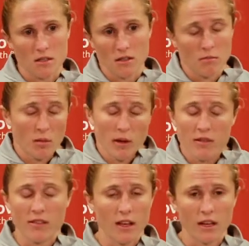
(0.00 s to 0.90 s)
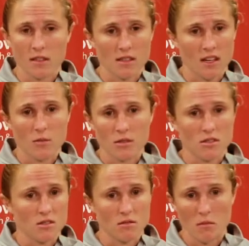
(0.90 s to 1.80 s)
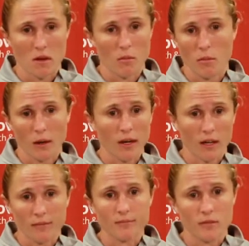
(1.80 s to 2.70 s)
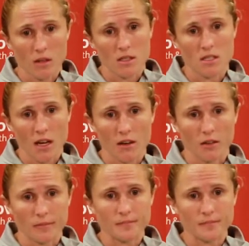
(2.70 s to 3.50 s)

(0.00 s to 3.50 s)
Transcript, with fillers: prepare for that next game and just you know bring it in Seattle